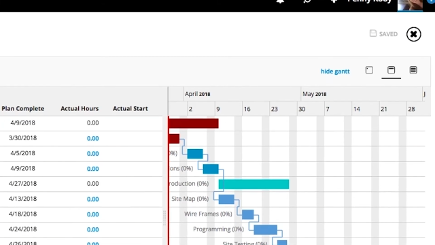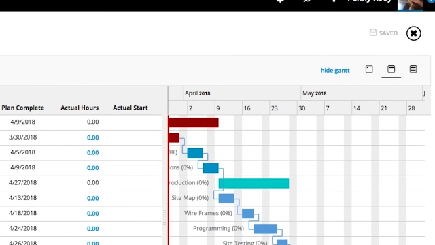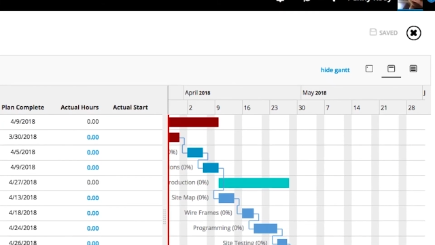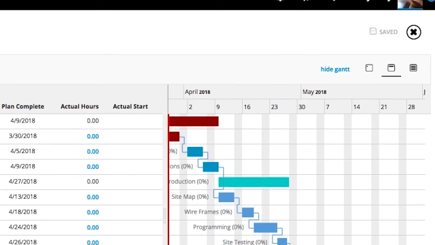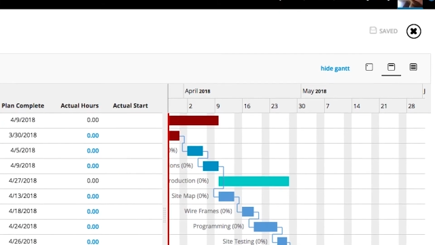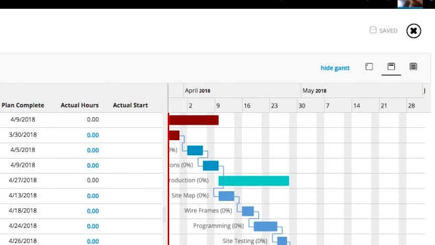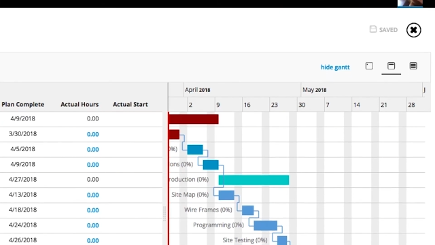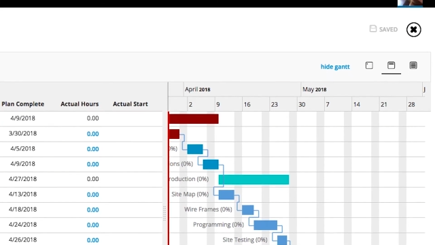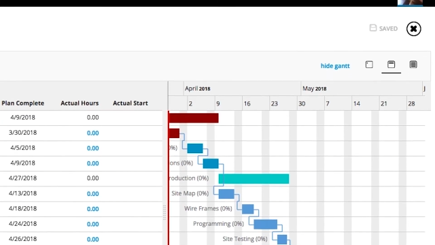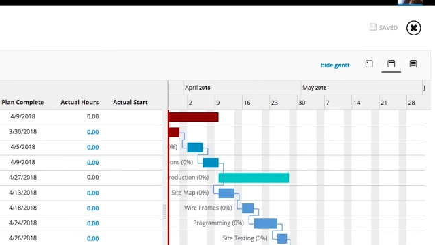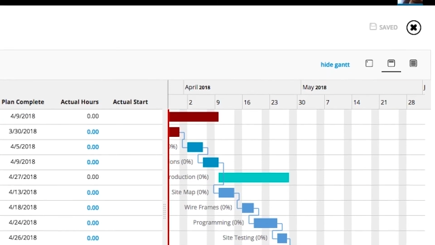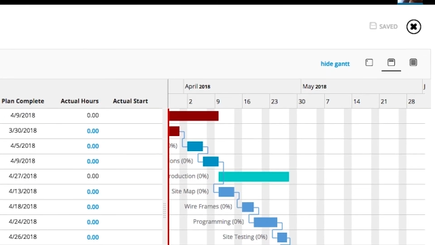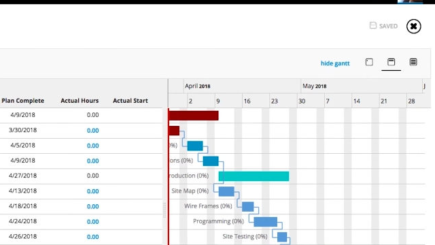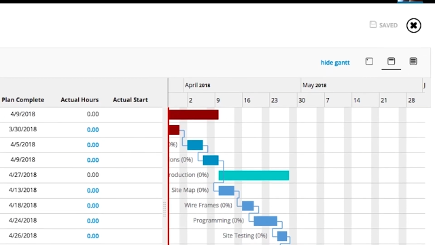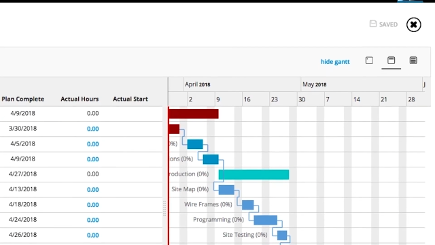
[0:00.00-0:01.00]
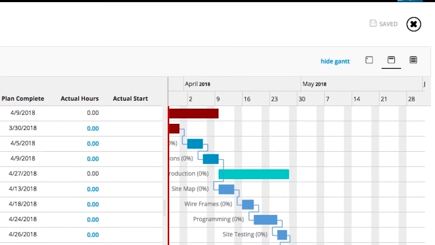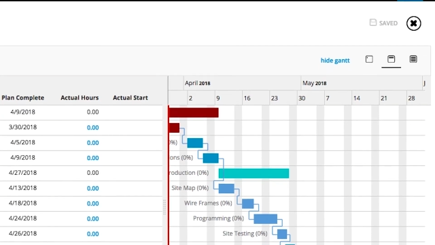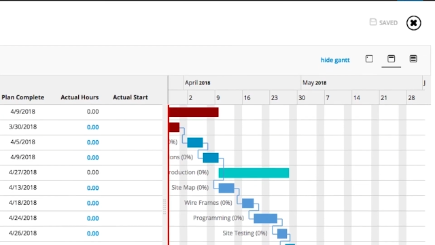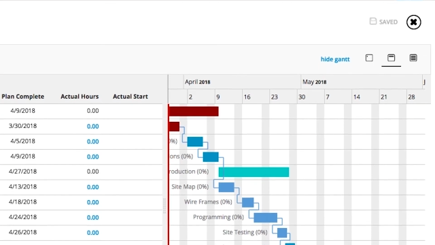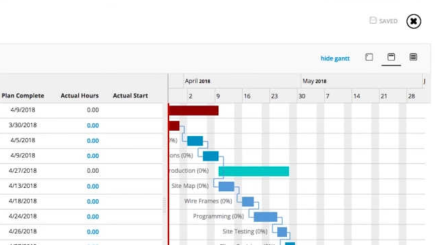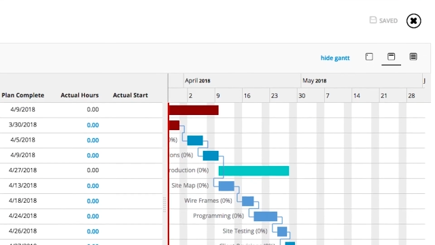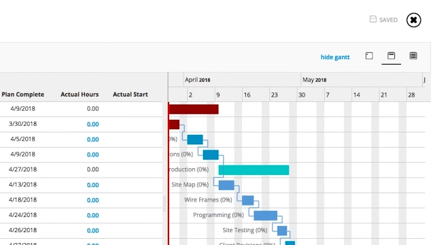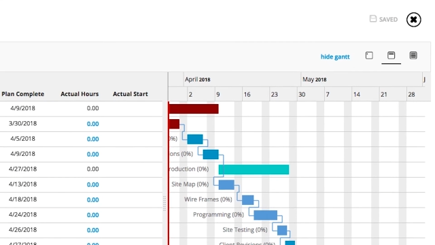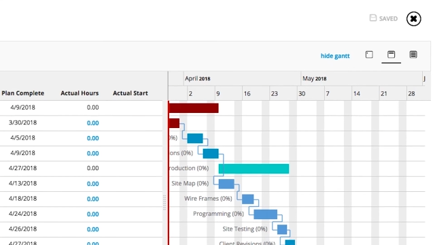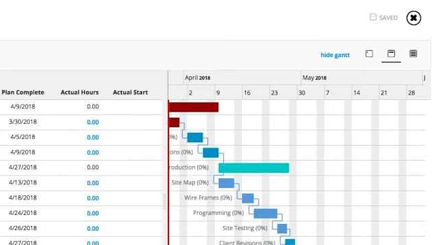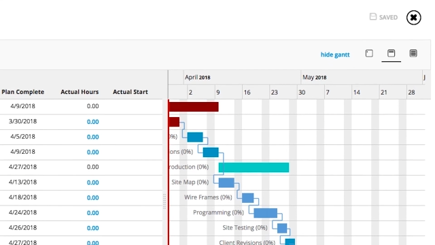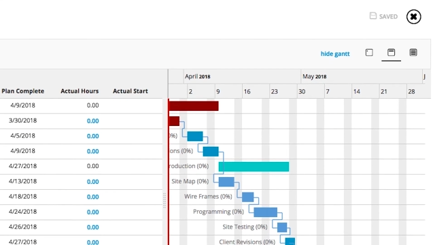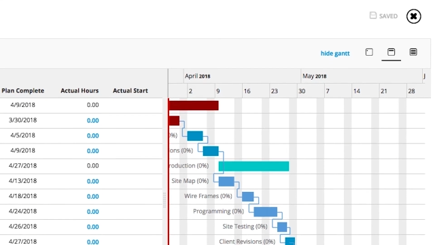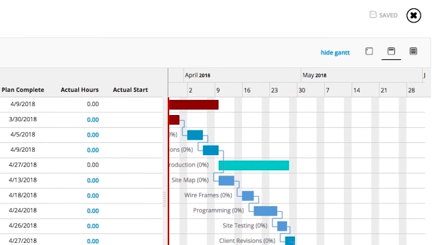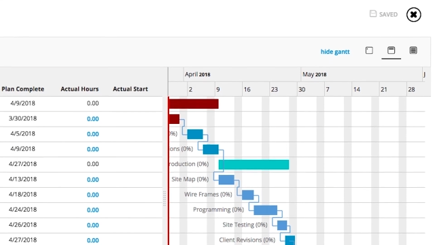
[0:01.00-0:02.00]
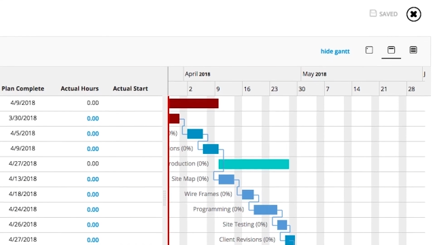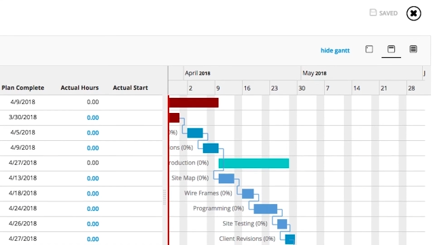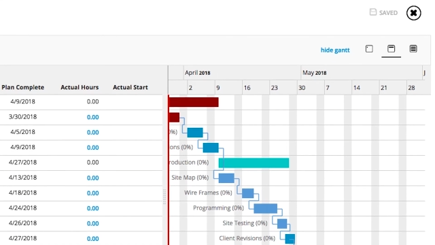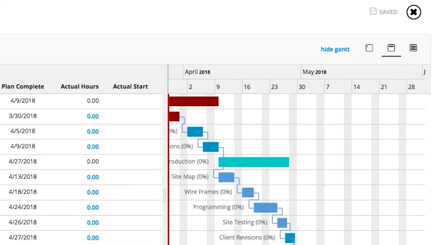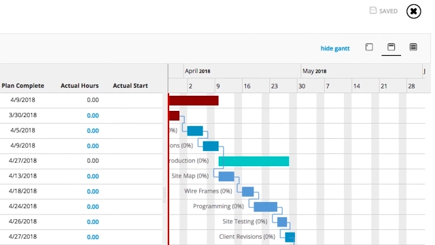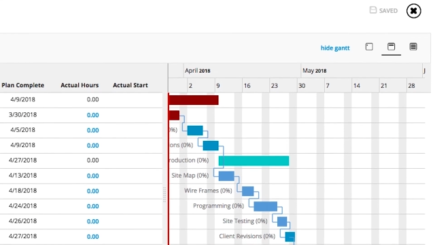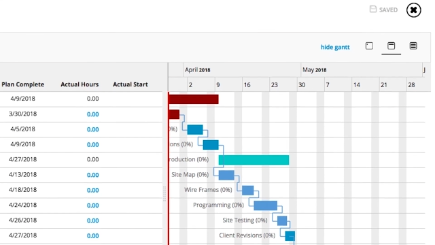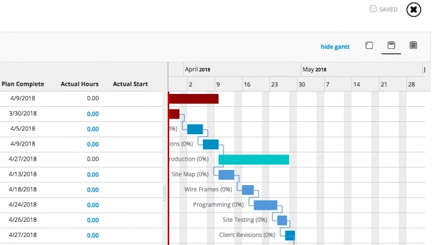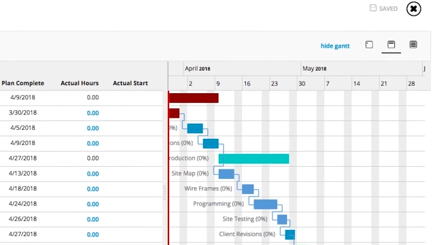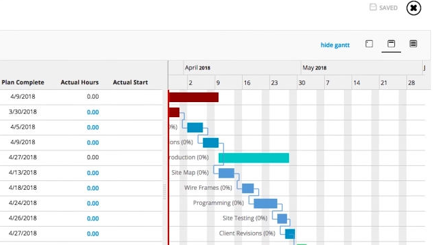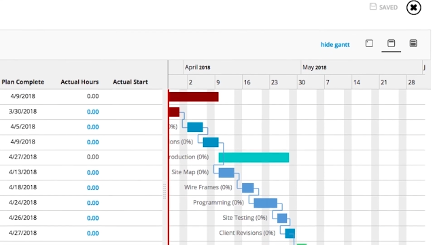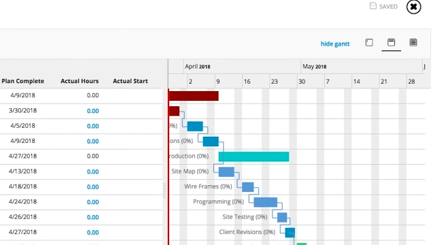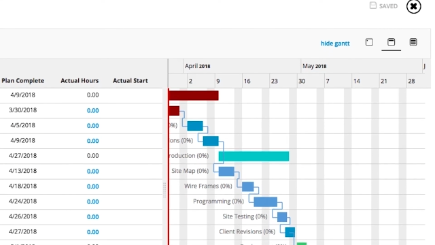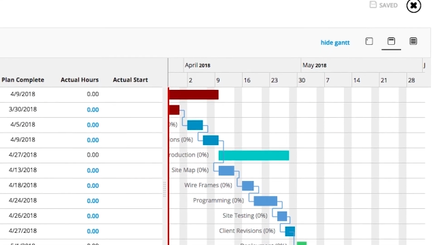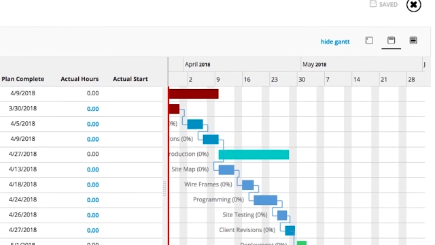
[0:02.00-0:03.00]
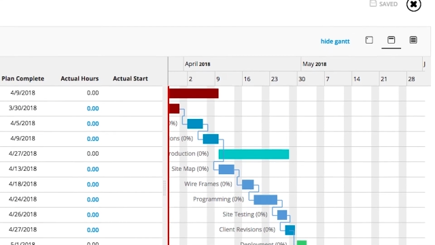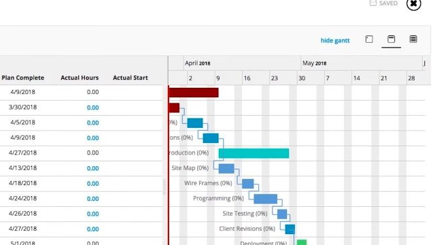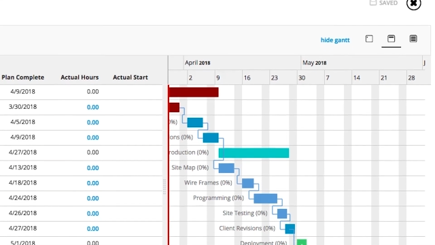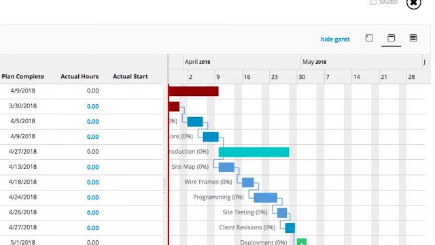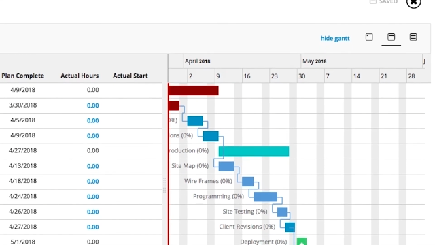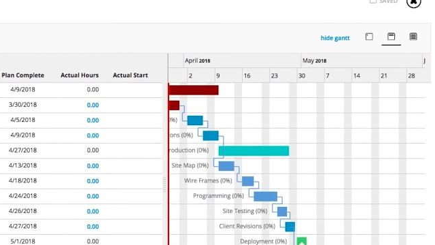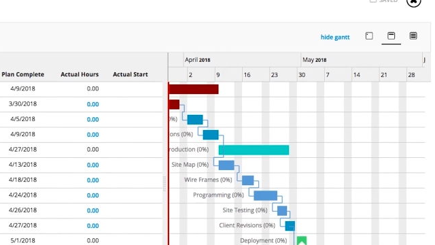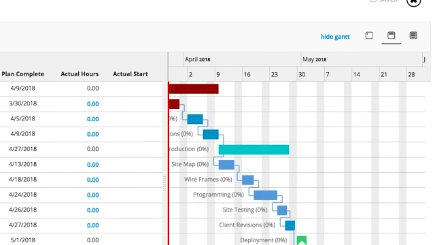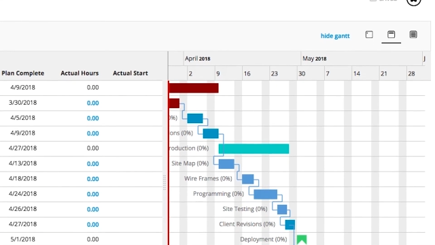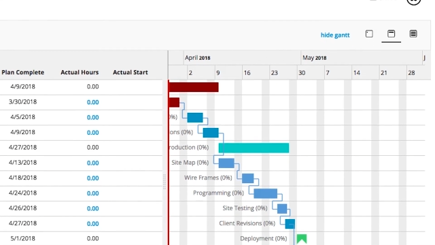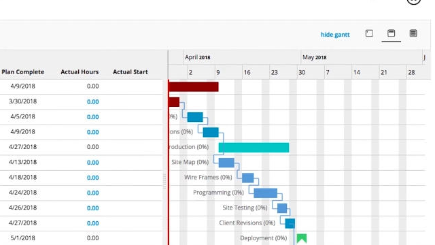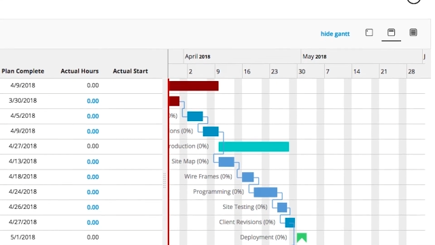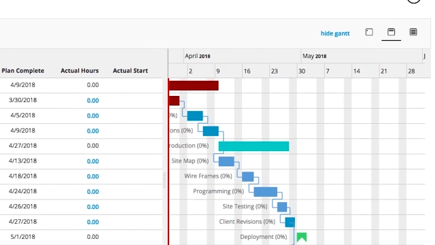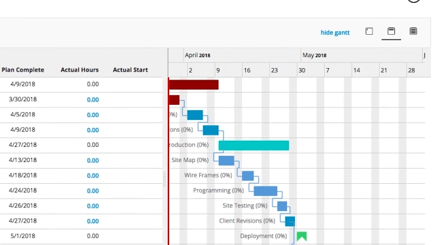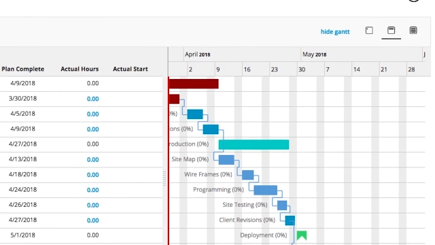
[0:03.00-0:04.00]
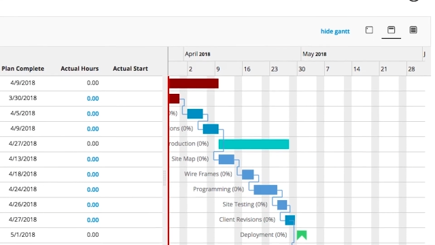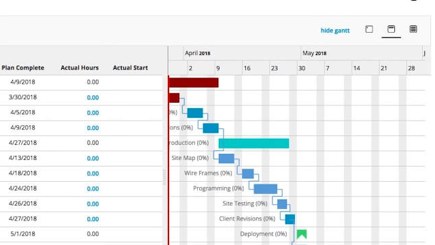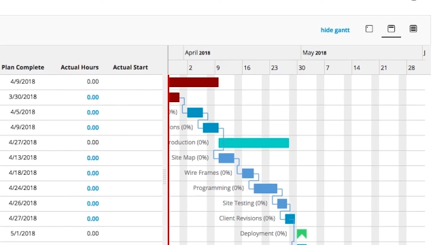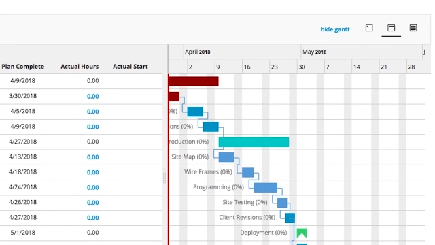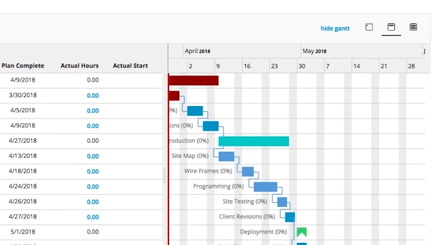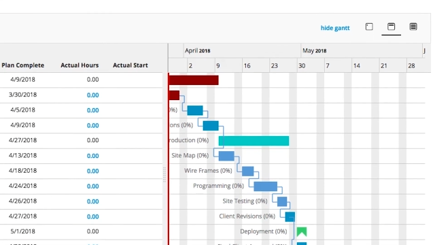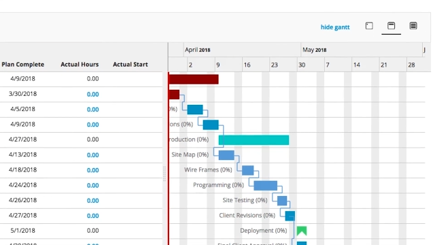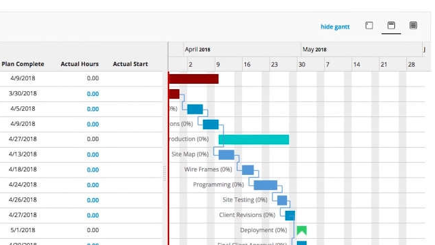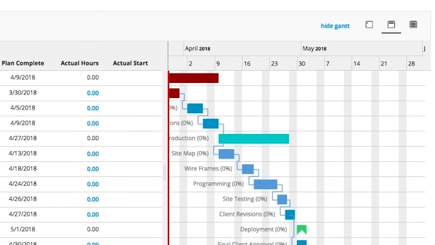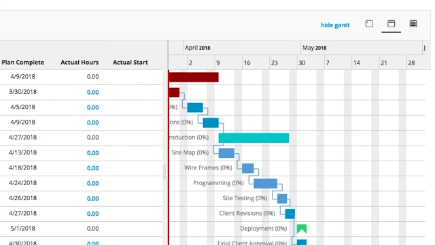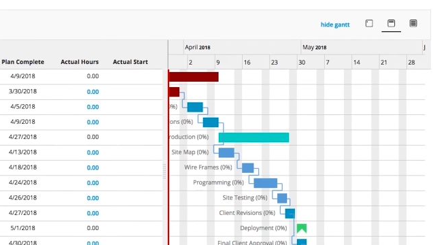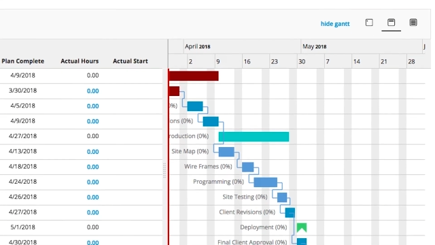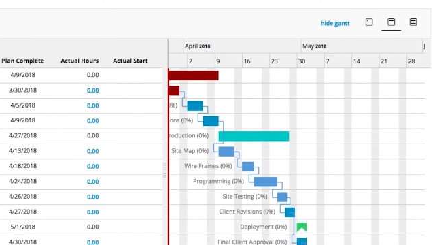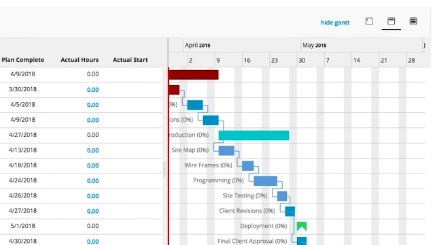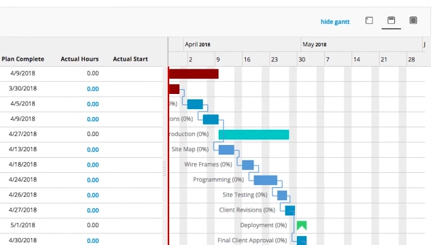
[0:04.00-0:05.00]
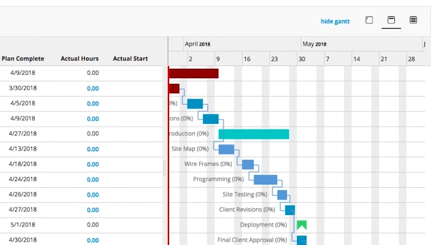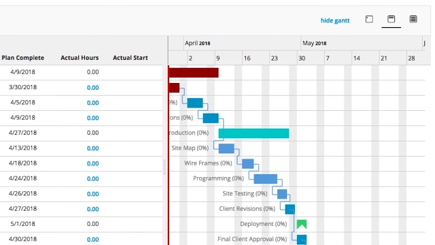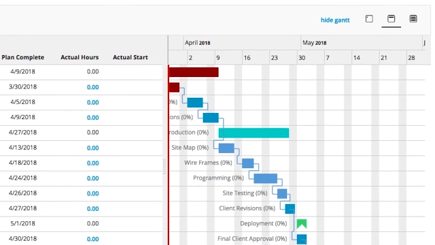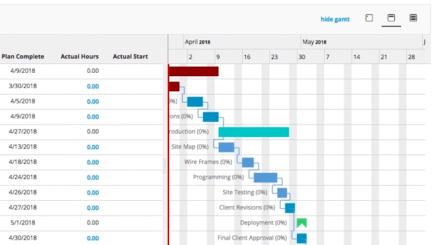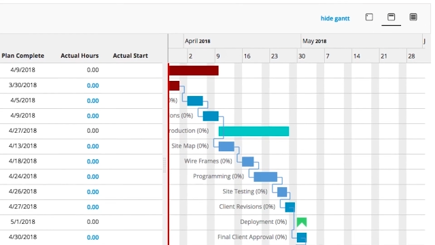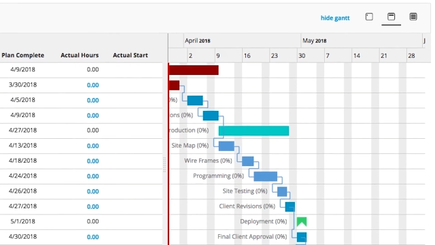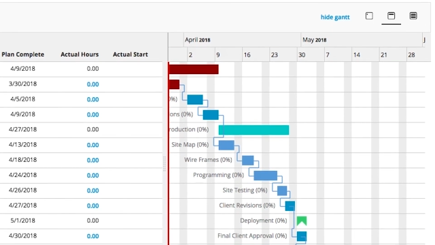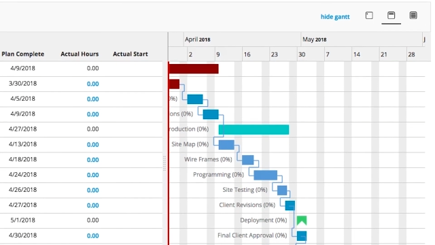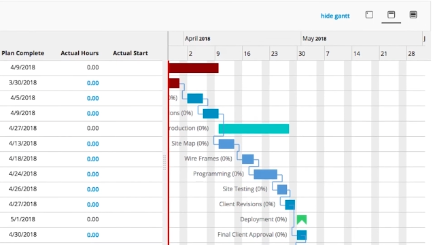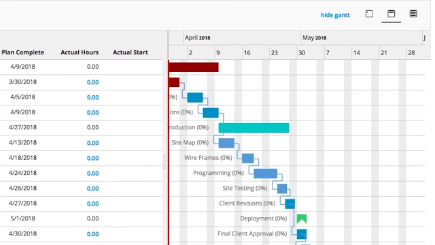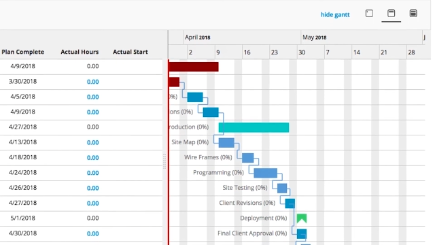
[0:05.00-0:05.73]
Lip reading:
Nobody's mouth can be seen.